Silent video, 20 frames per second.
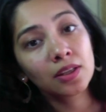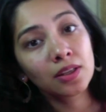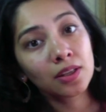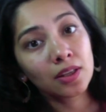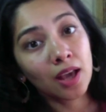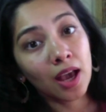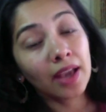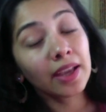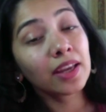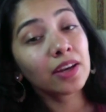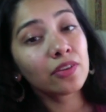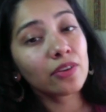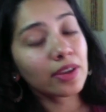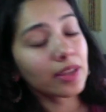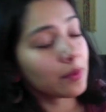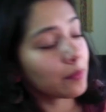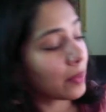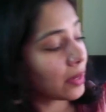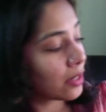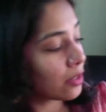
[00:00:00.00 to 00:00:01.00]
I can
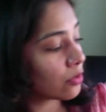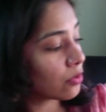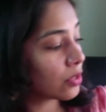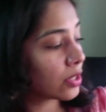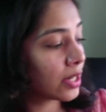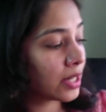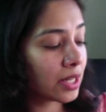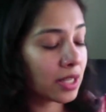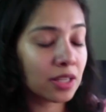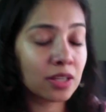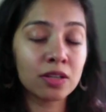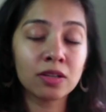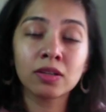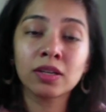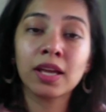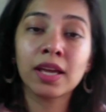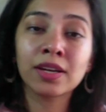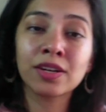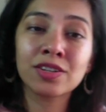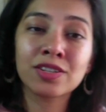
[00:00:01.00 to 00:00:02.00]
recommend a really good
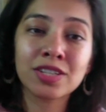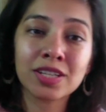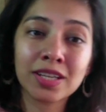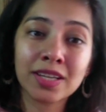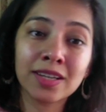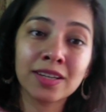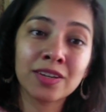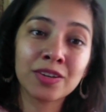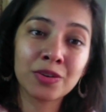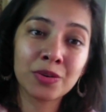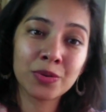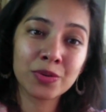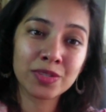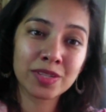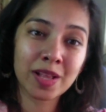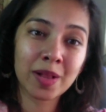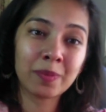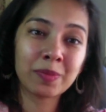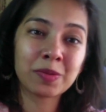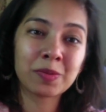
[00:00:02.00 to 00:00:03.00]
energy healer who's
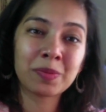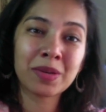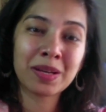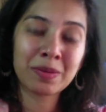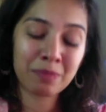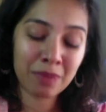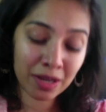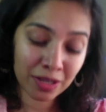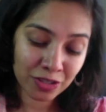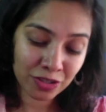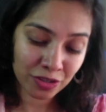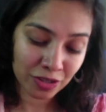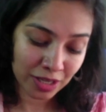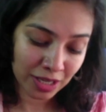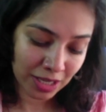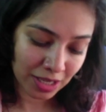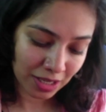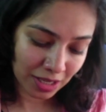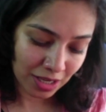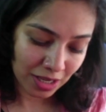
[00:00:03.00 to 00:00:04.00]
helped me in my
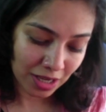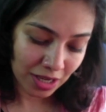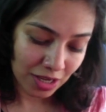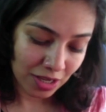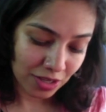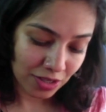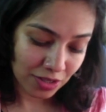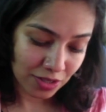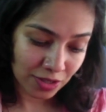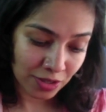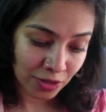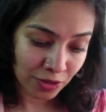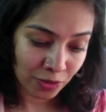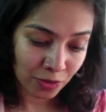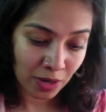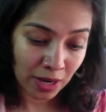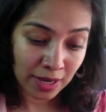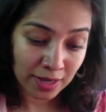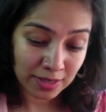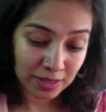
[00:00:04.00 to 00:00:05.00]
journey. So
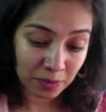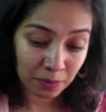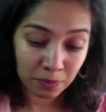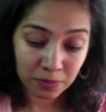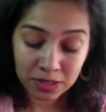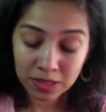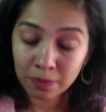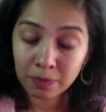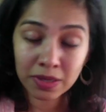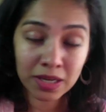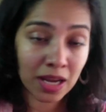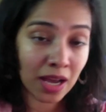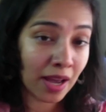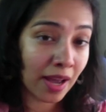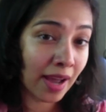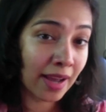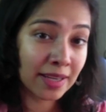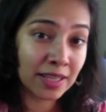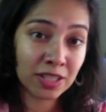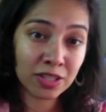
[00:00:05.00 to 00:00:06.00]
somebody I
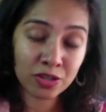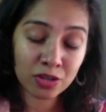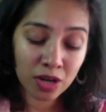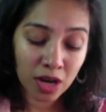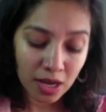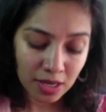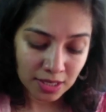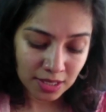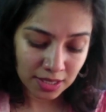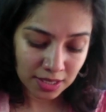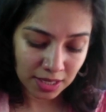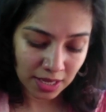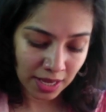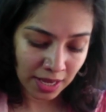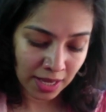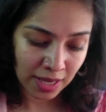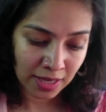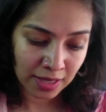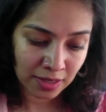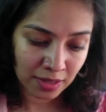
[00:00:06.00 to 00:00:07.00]
highly trust,
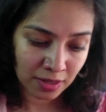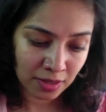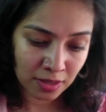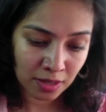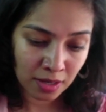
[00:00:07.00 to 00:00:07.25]
and